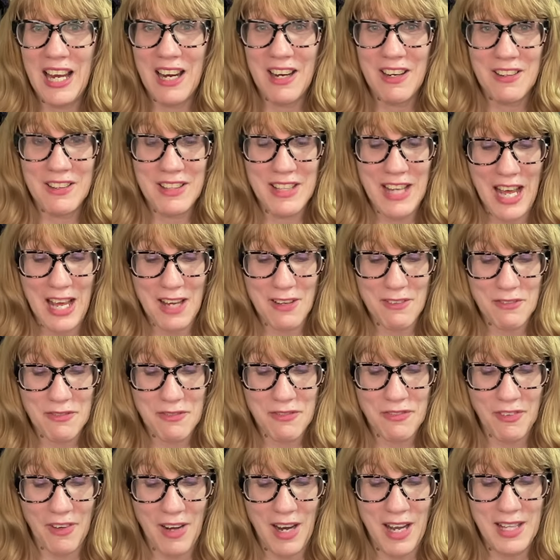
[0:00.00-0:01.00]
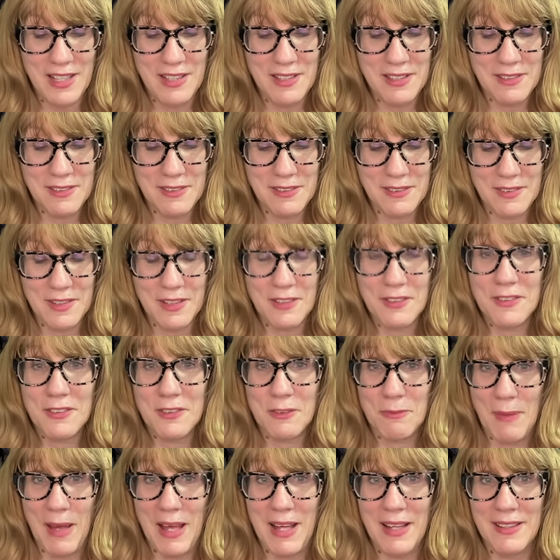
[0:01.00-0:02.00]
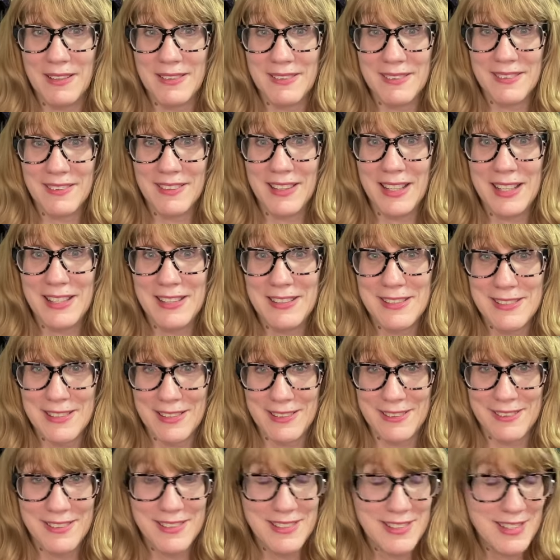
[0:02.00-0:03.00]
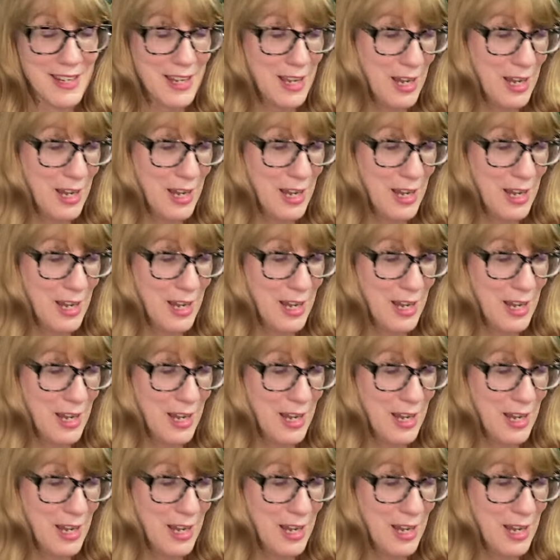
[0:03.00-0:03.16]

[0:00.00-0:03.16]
are not friends. This smells like dirt.